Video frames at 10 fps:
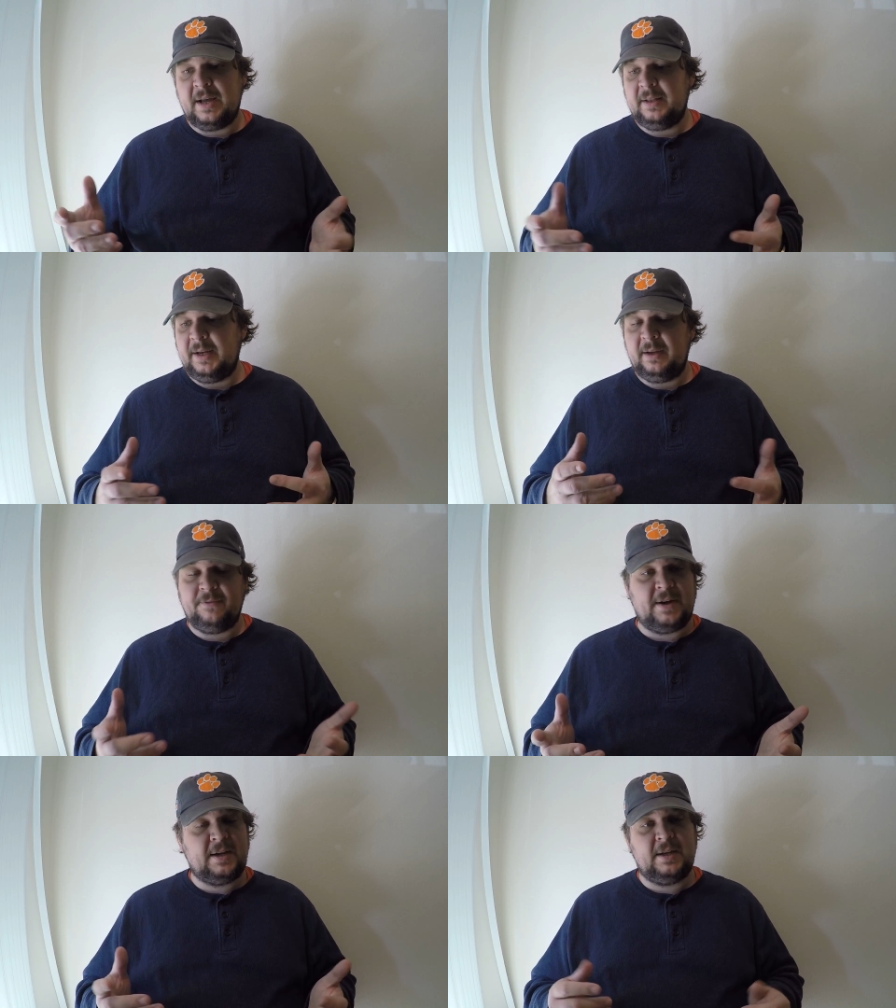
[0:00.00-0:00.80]
Like if
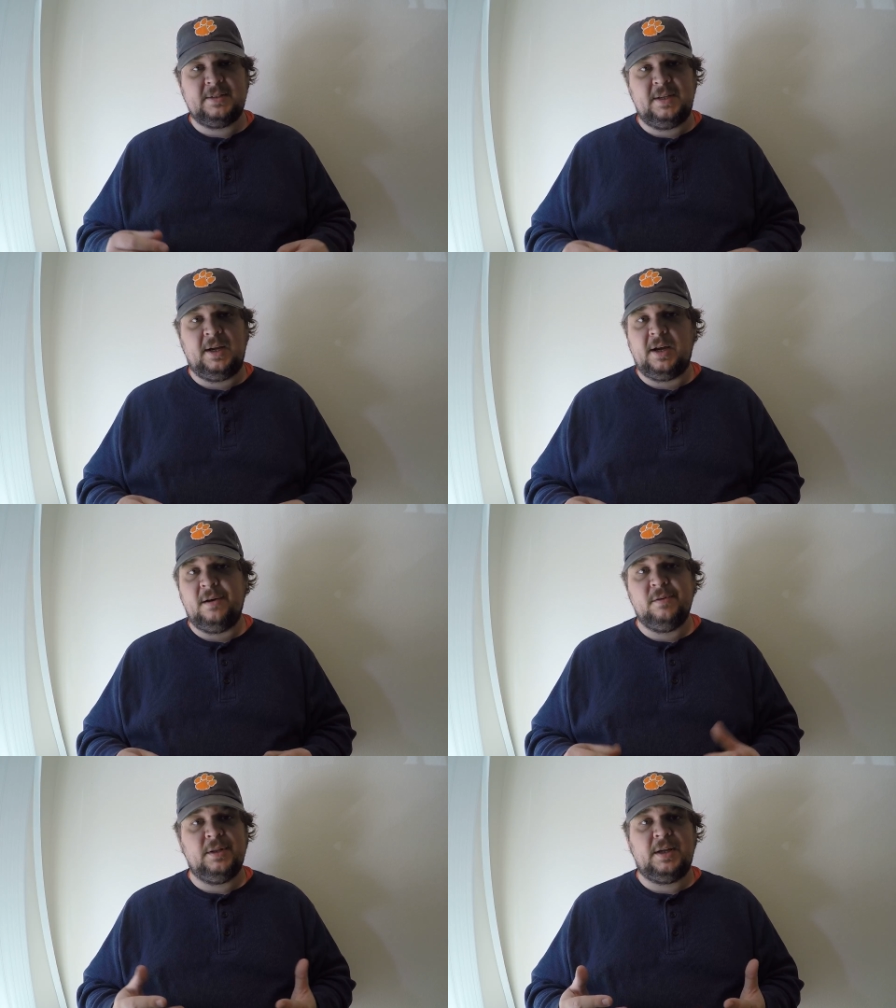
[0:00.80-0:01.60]
I see a
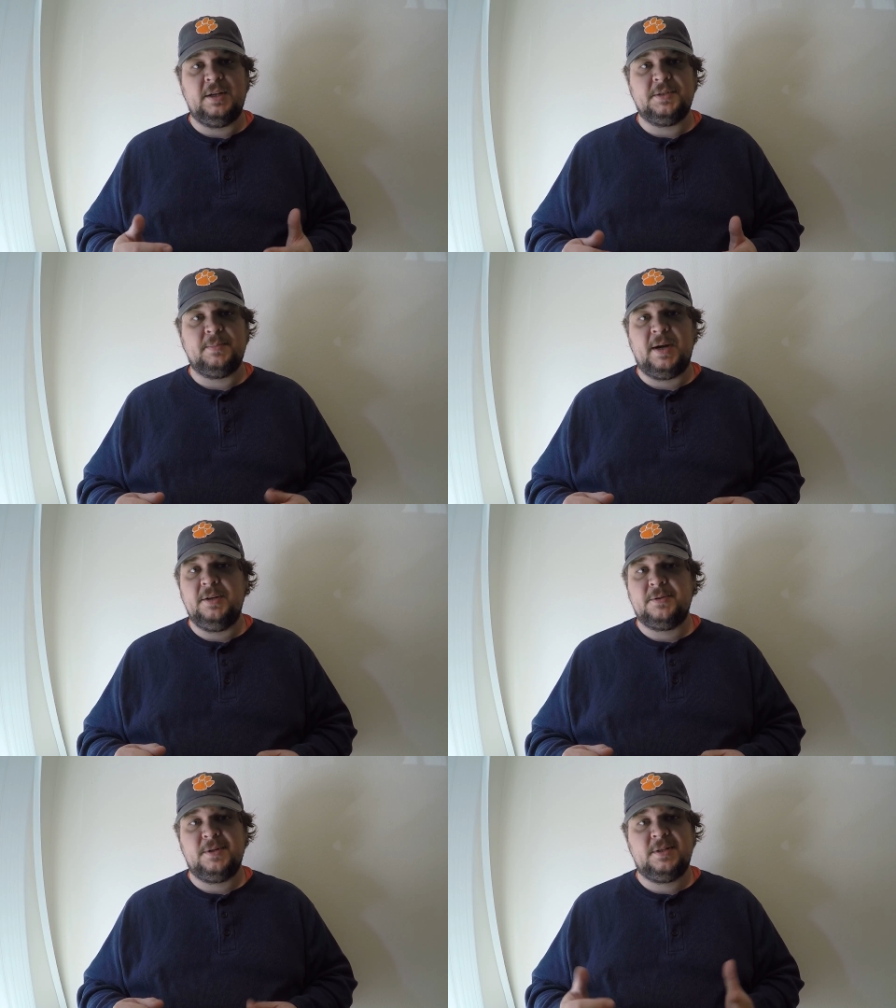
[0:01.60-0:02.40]
cover that catches my
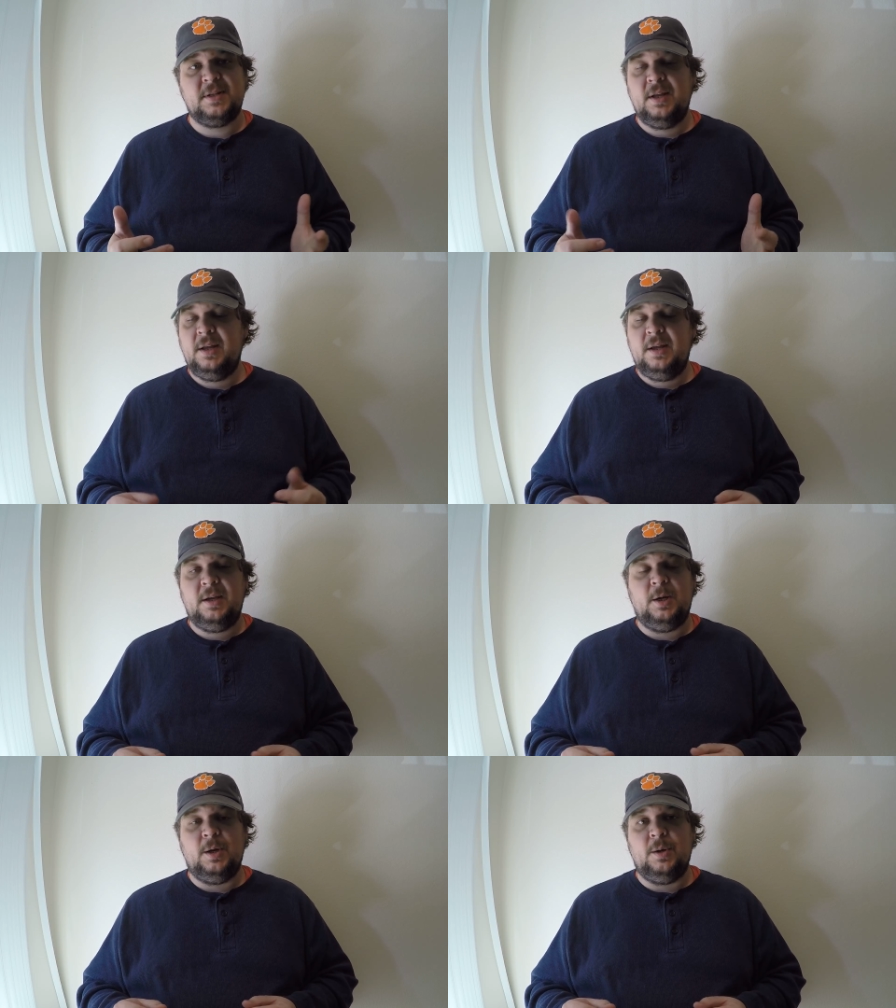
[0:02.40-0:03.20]
interest,
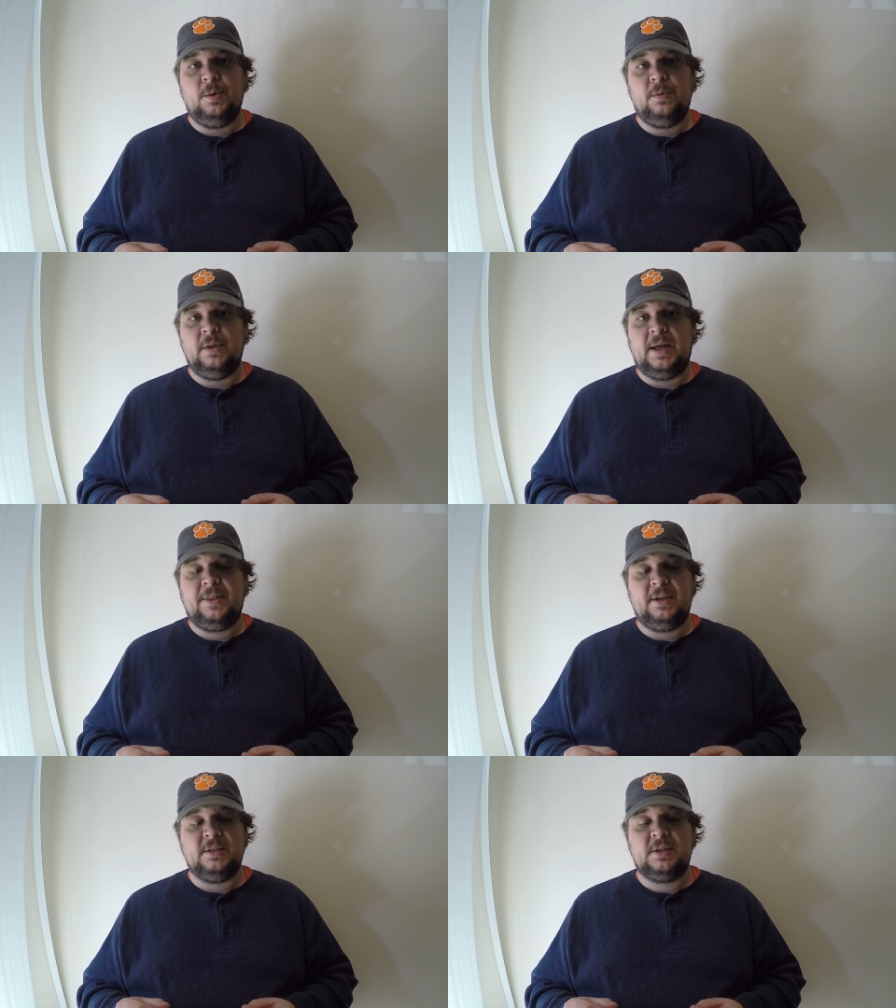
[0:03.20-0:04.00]
you know, that I
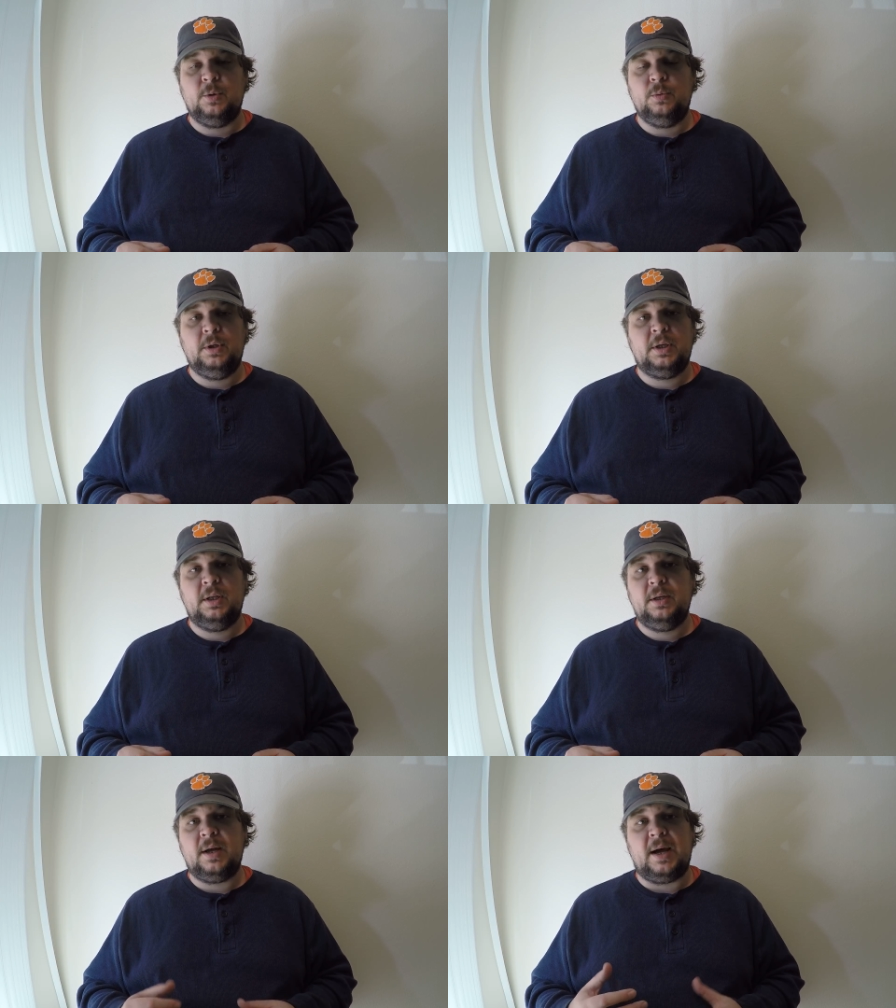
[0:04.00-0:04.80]
think is cool
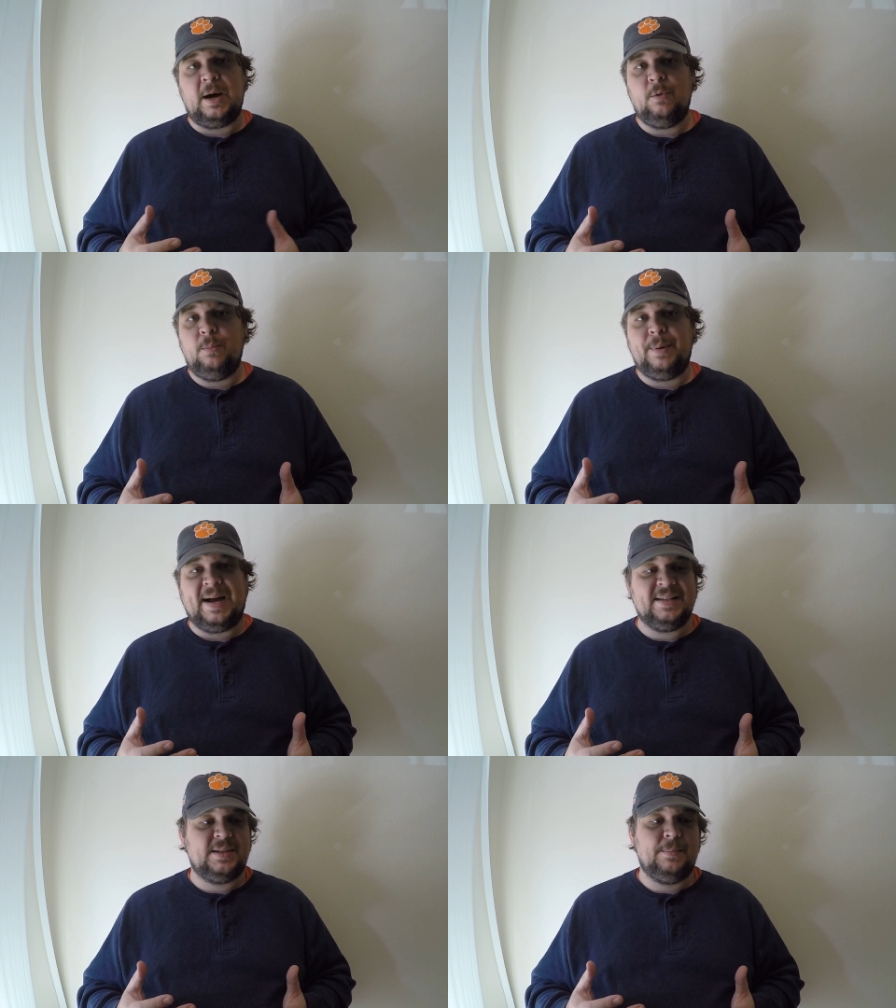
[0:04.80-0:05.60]
looking, I will
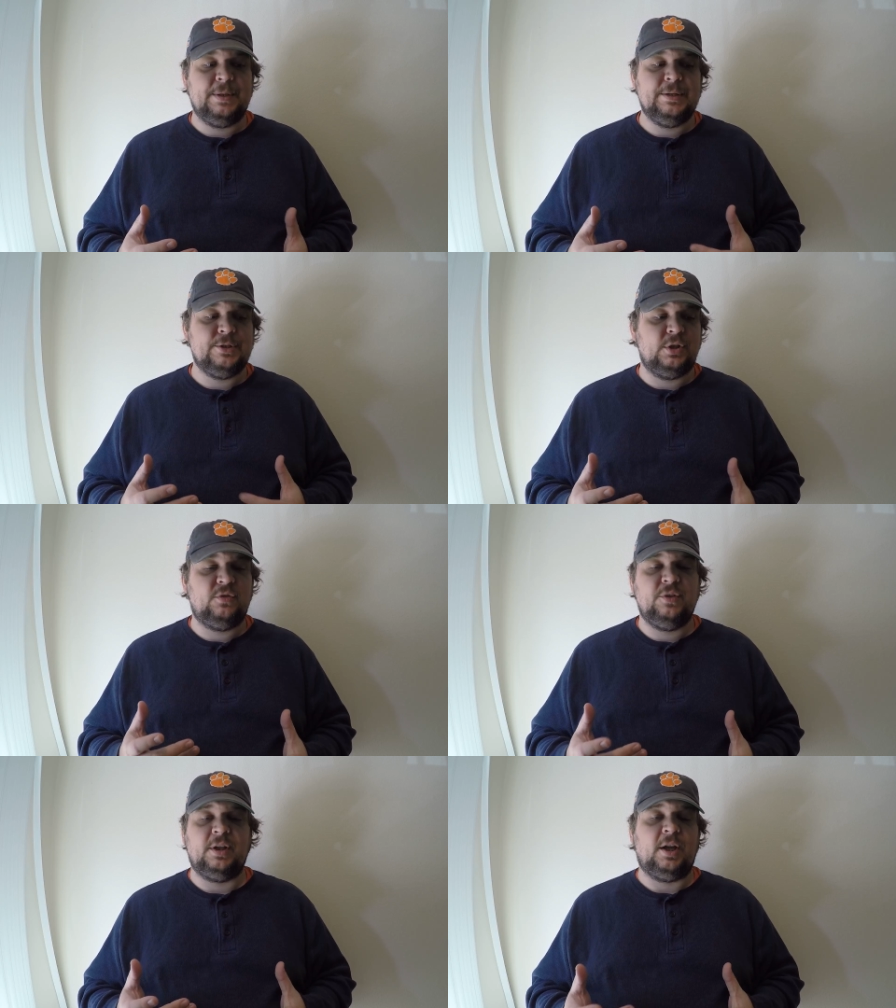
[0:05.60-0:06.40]
buy something just
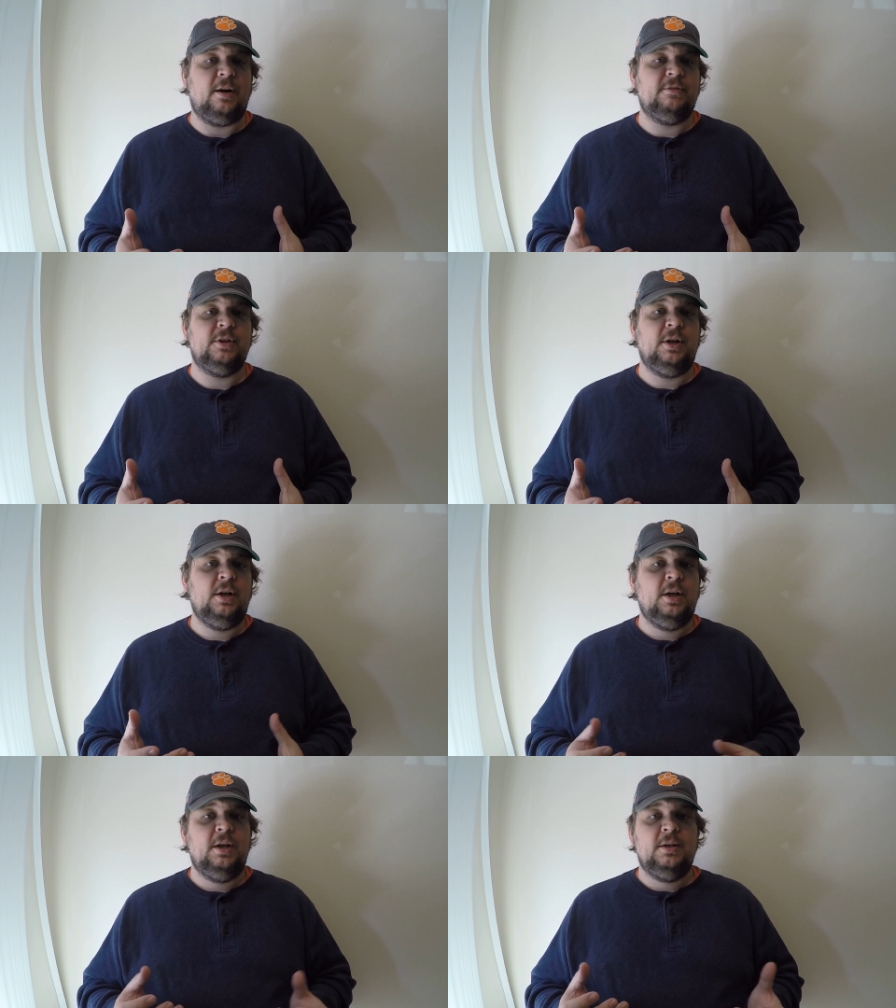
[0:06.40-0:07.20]
for the cover,
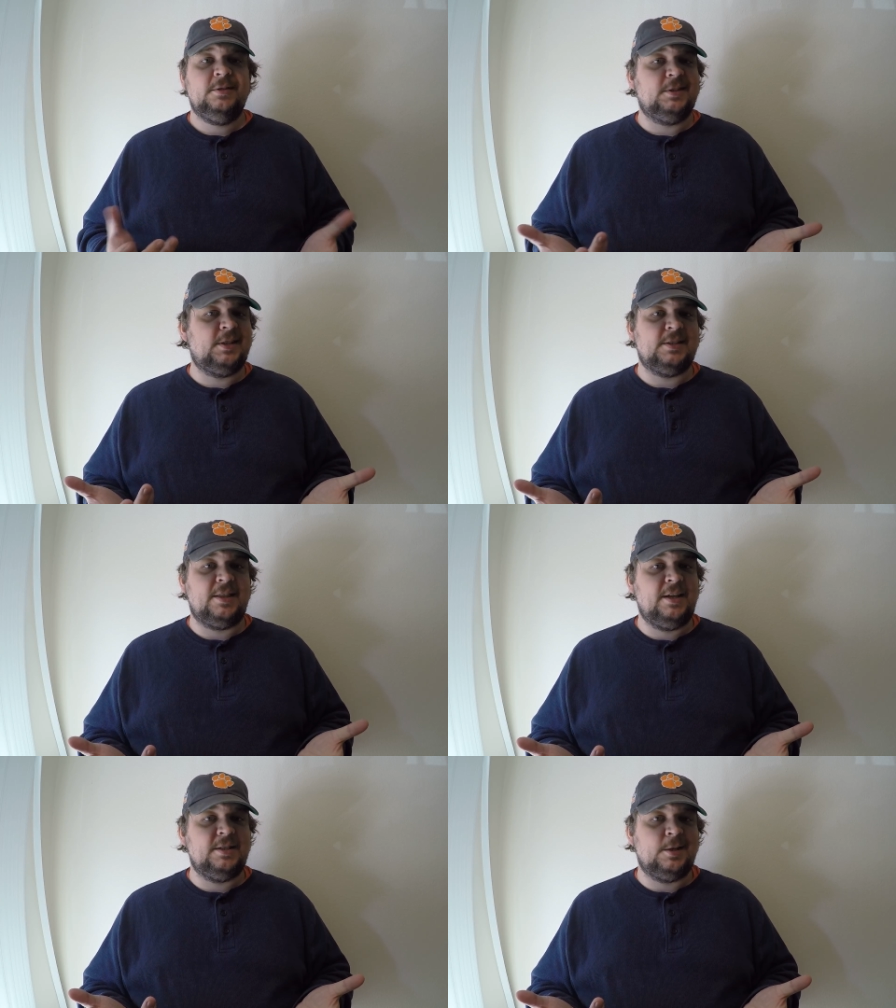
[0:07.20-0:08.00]
just because I
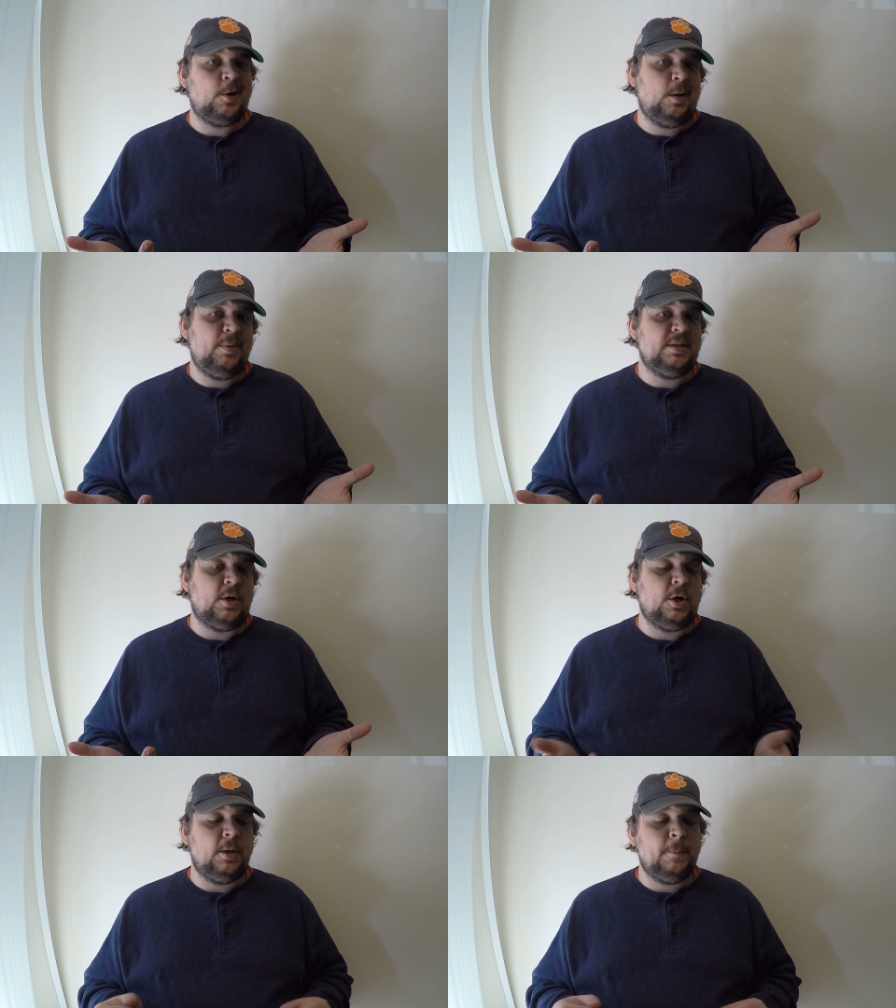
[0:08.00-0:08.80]
think it's a great piece of
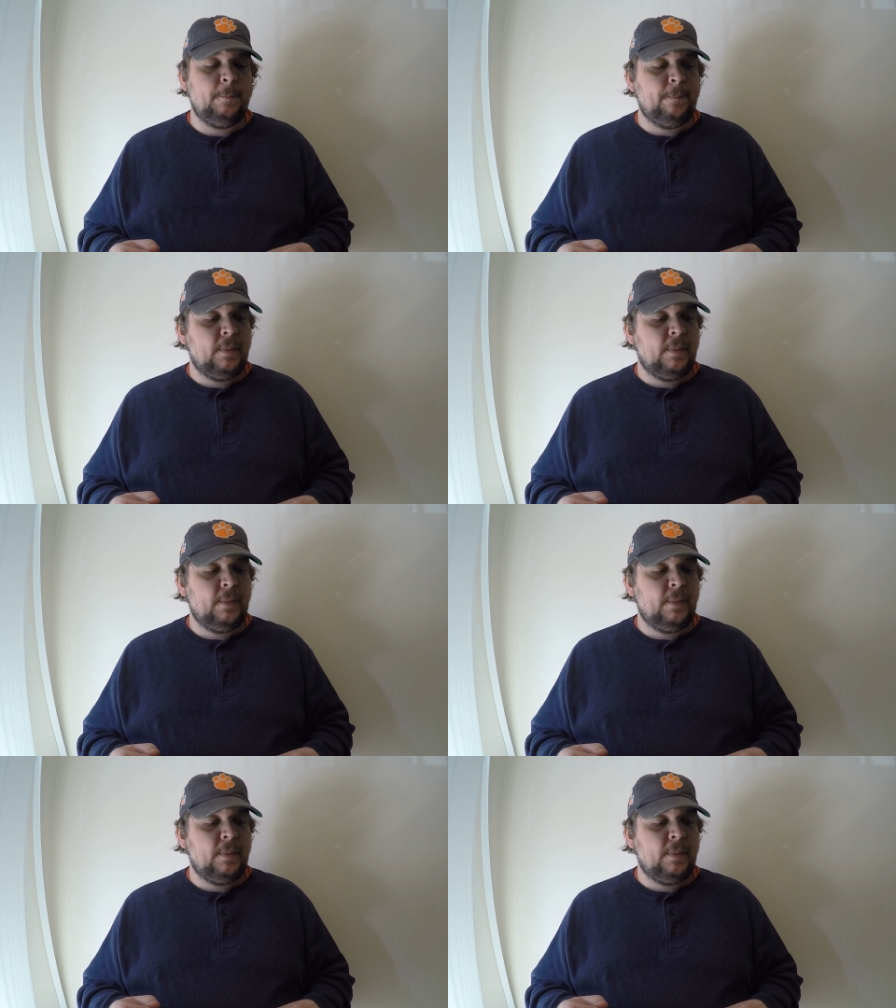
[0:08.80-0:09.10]
art.